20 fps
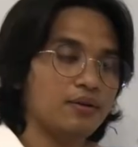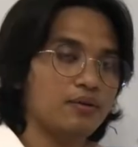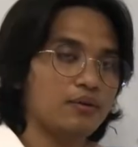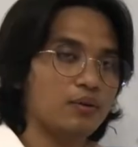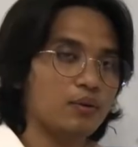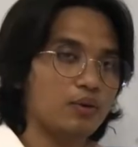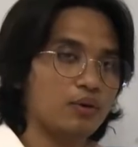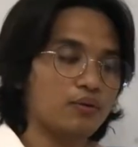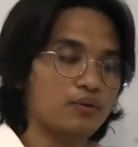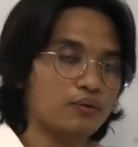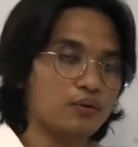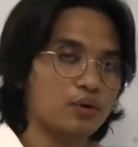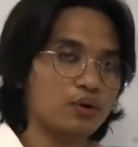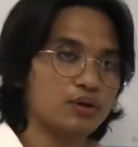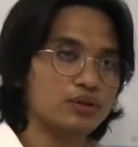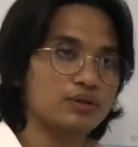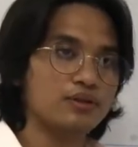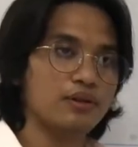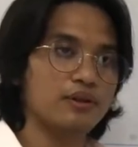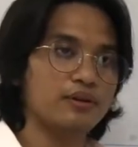Of
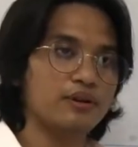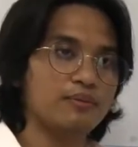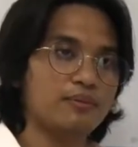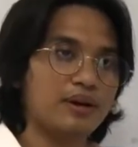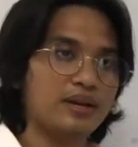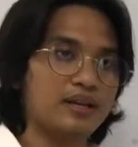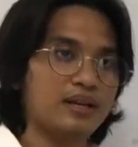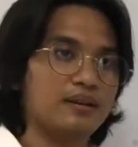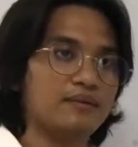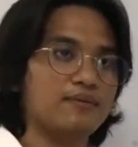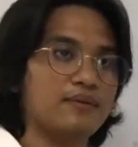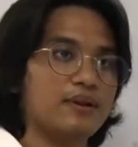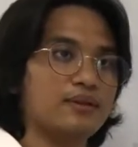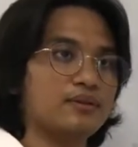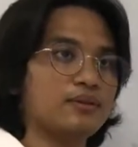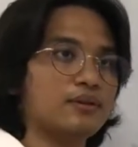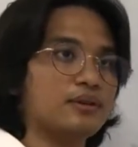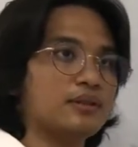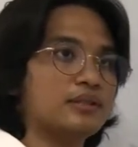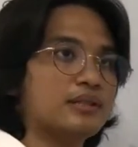course, the remaining
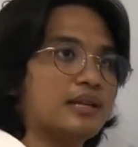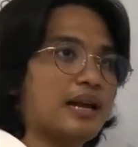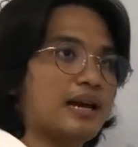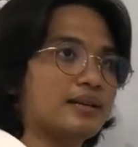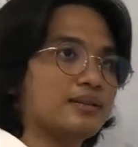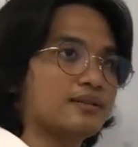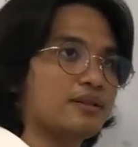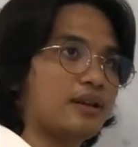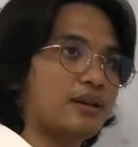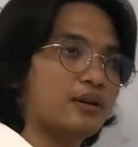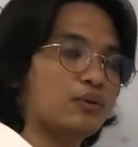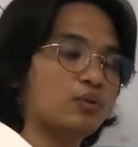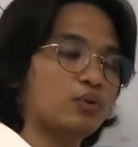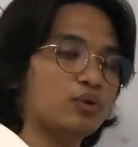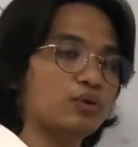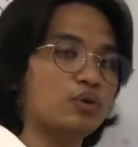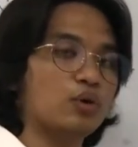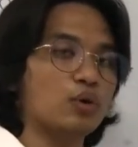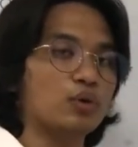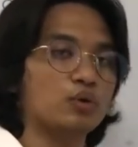inventories last year
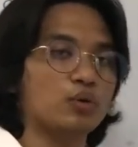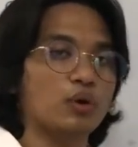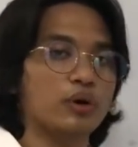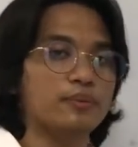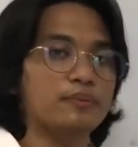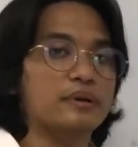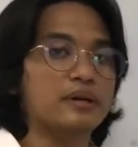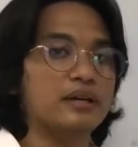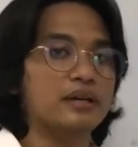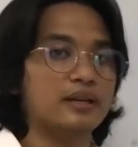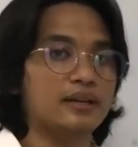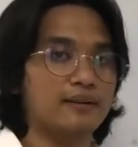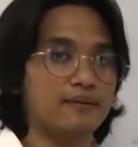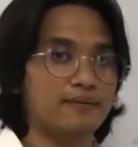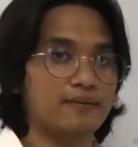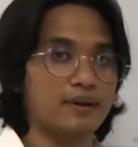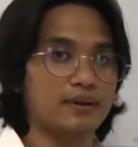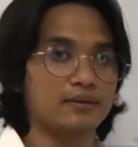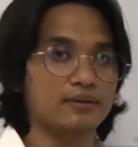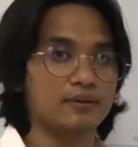would go to our beginning
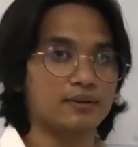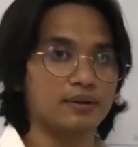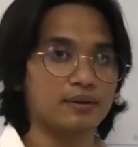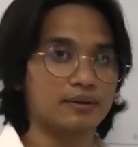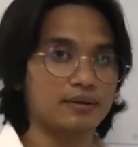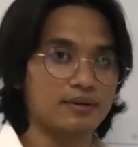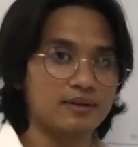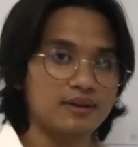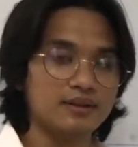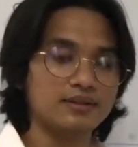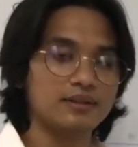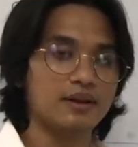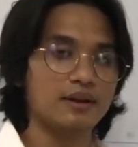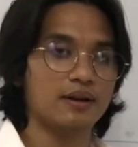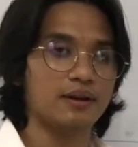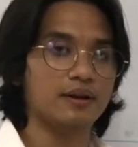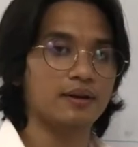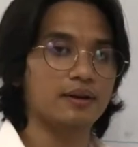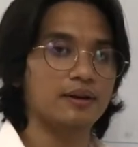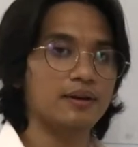inventory this
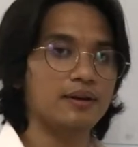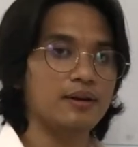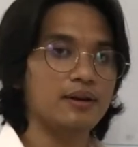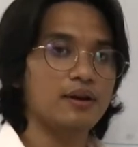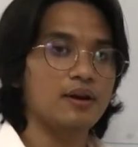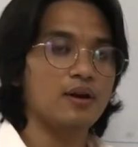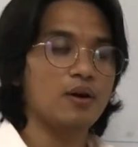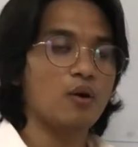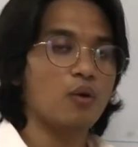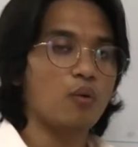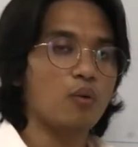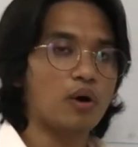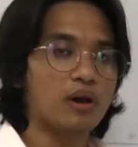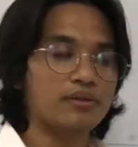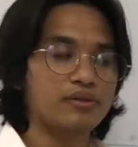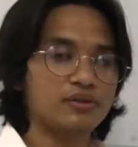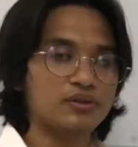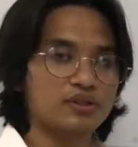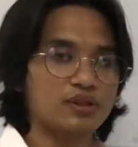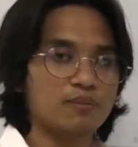year,
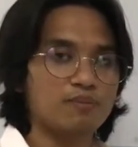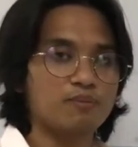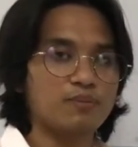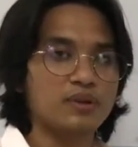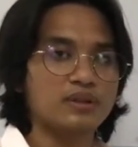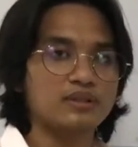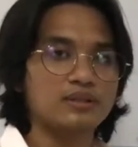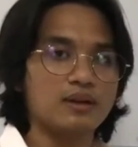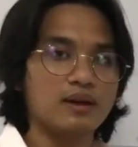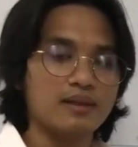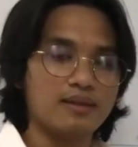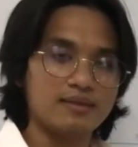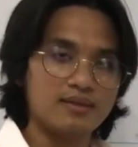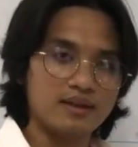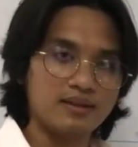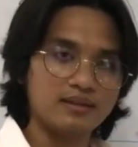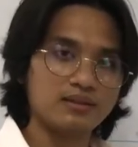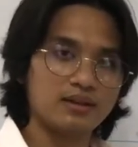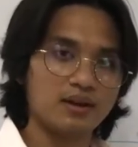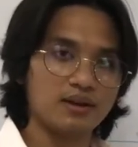while the shipments
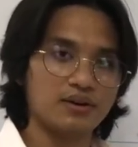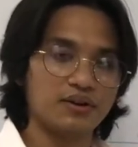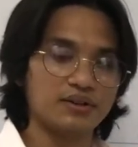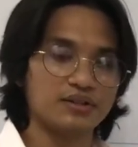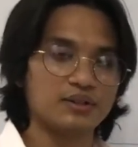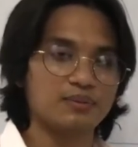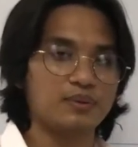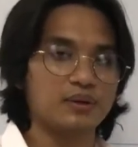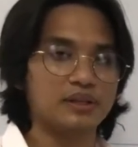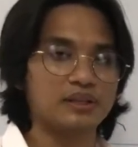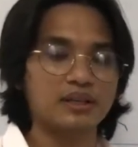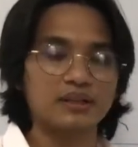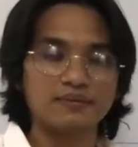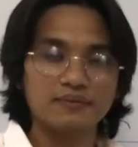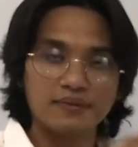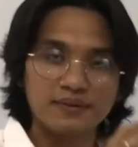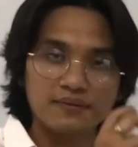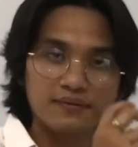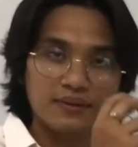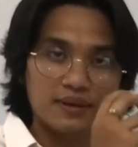this year is billed at
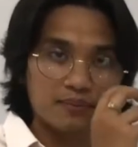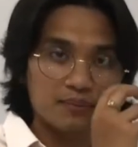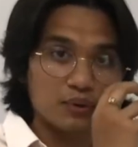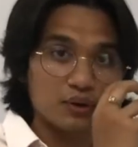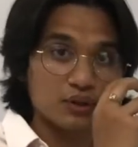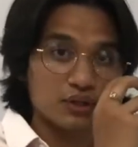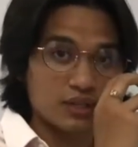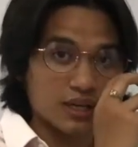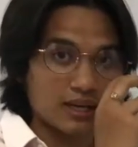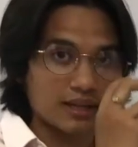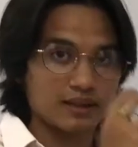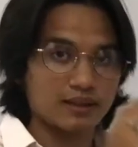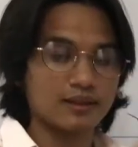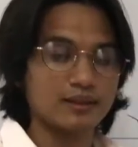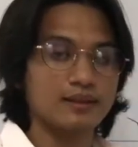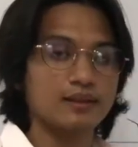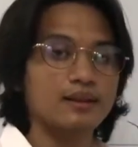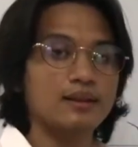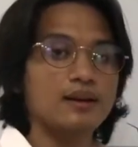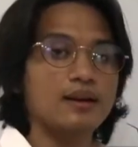50%
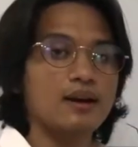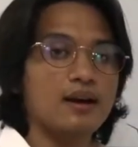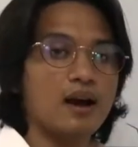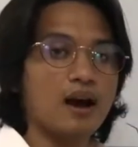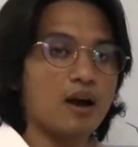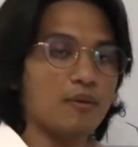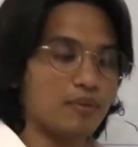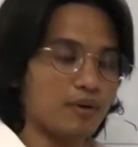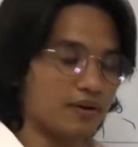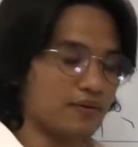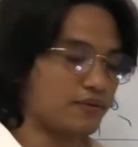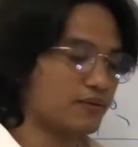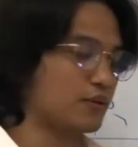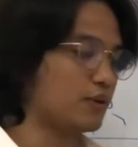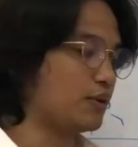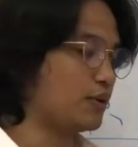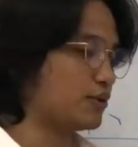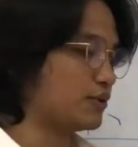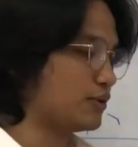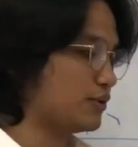above
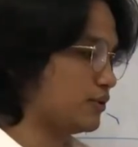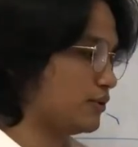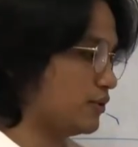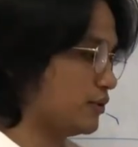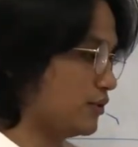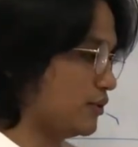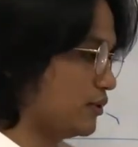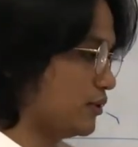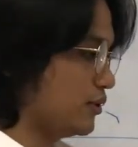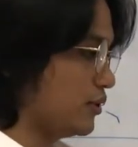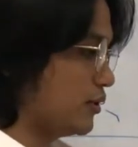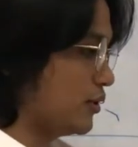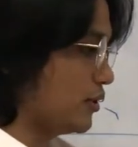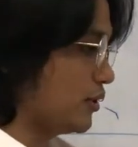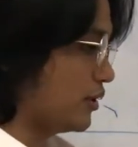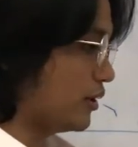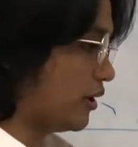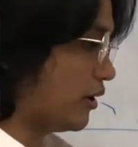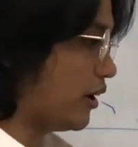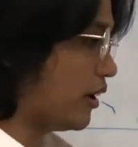cost.
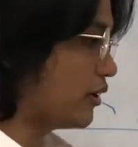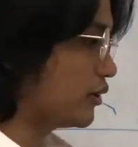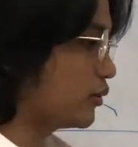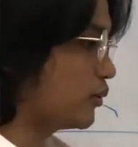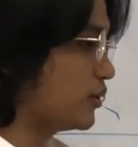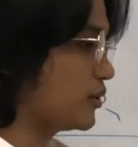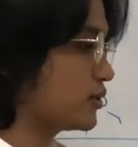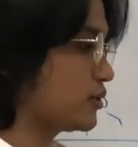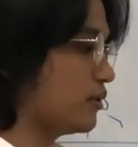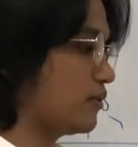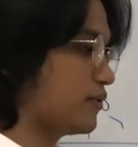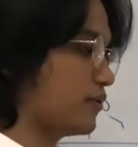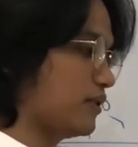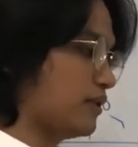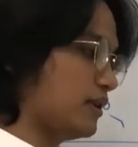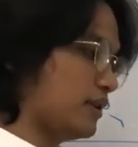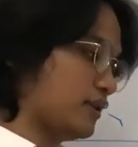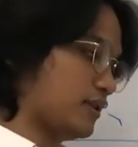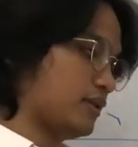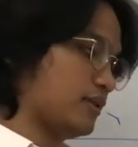Now, how do we solve for
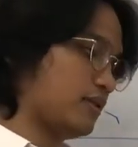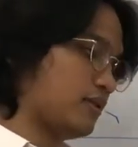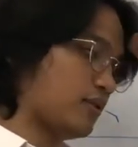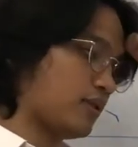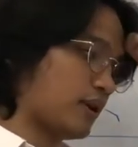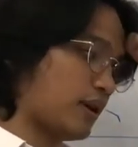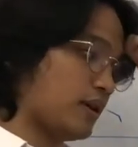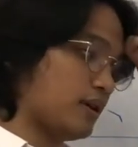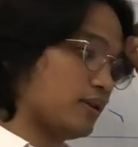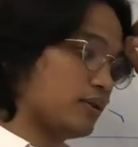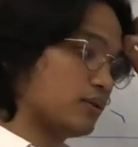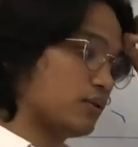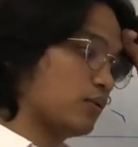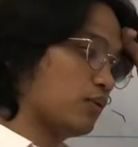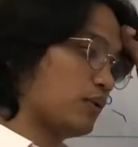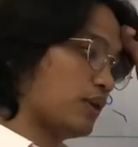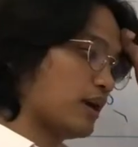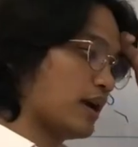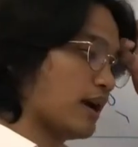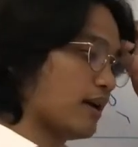this? Okay, so
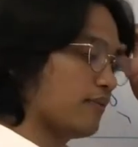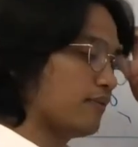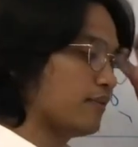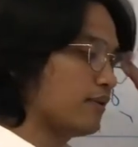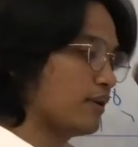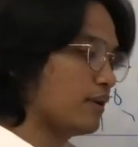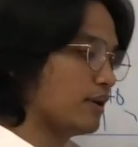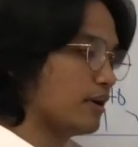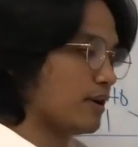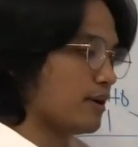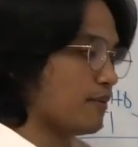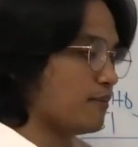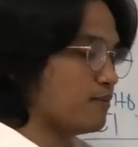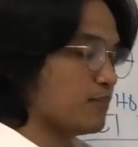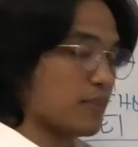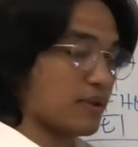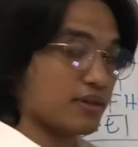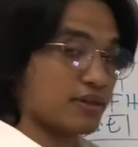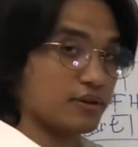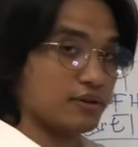we have
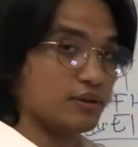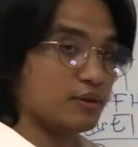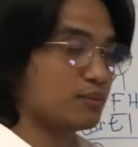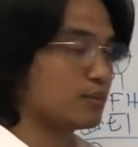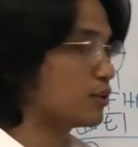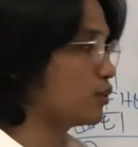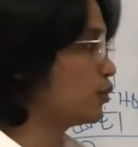method number